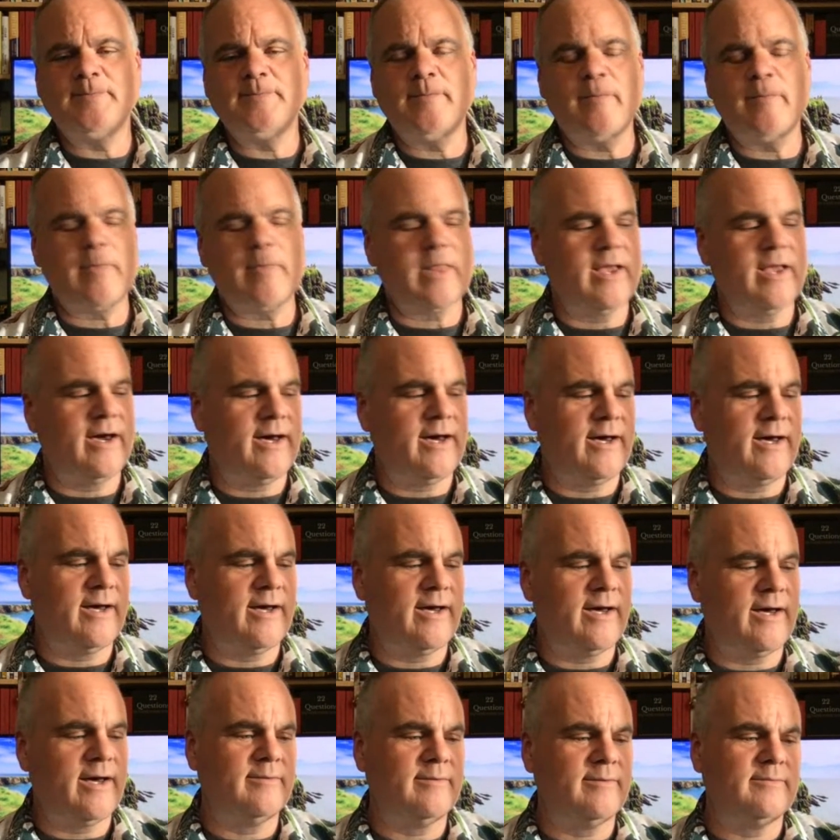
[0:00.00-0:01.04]
I
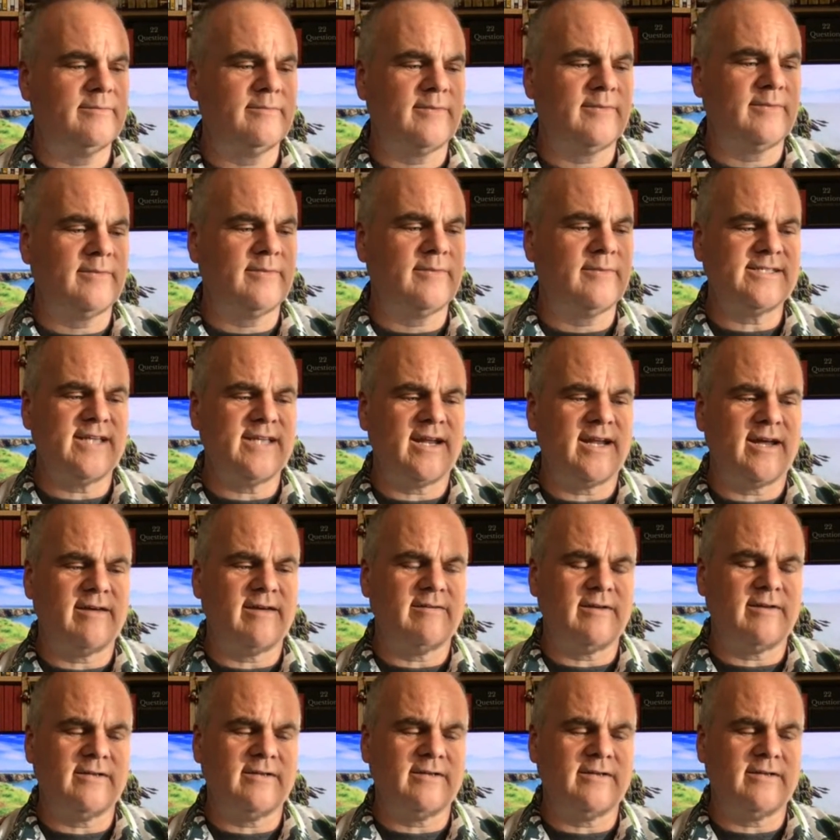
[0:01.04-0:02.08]
said I
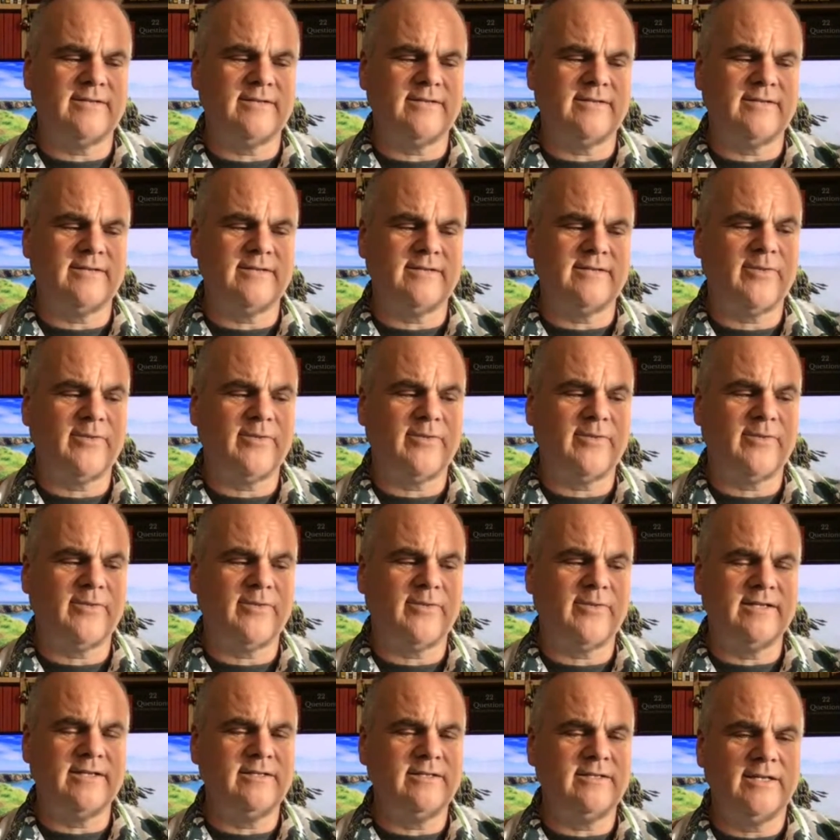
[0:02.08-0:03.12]
have a friend of
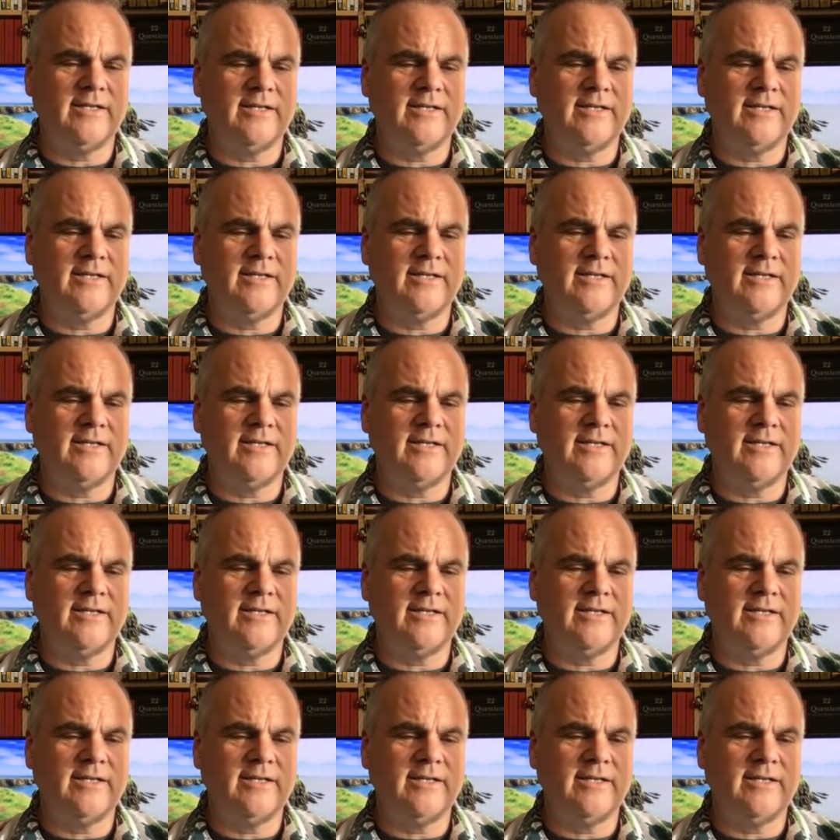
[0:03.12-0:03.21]
mine.